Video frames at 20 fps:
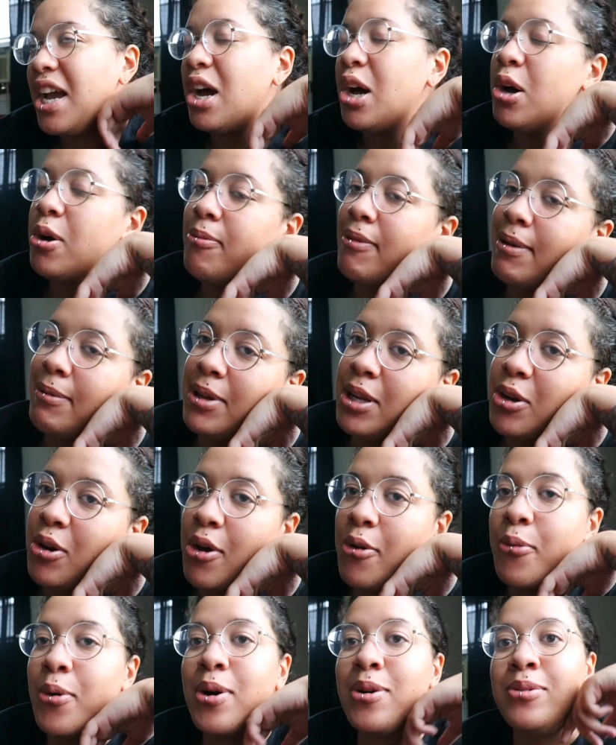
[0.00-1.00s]
Oh, maybe no
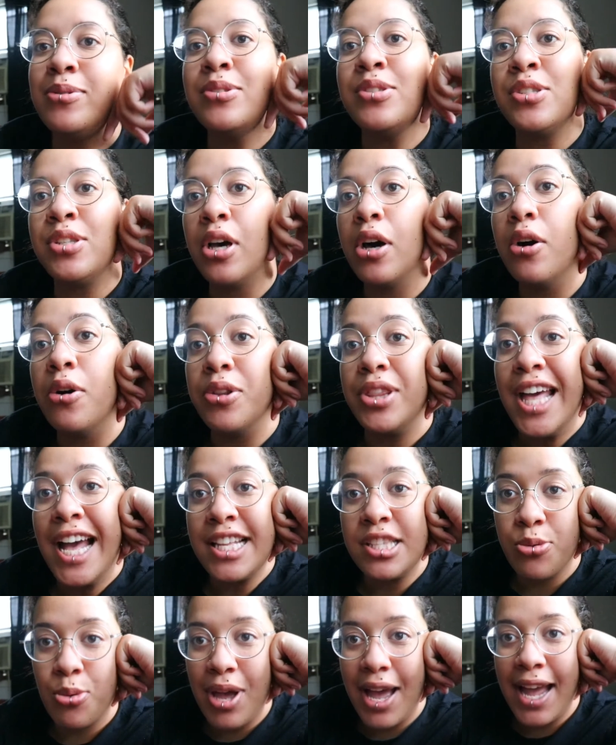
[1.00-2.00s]
I won't. So
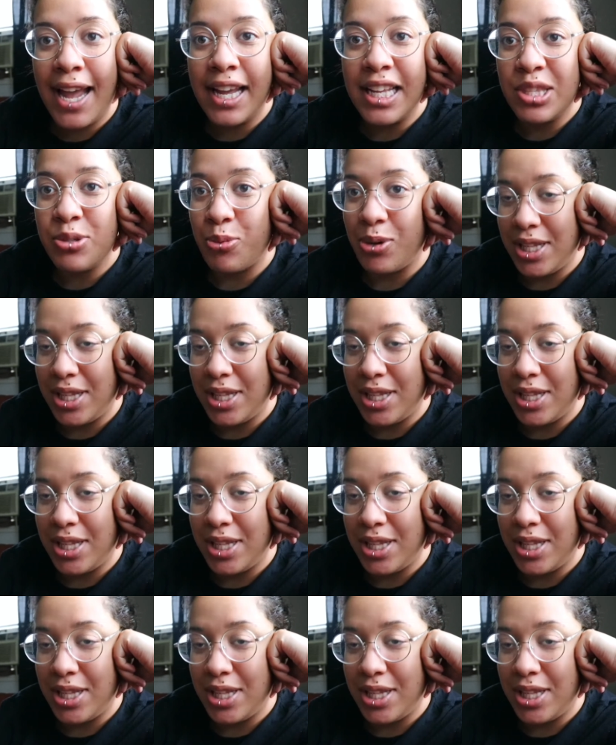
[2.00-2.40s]
that's why it's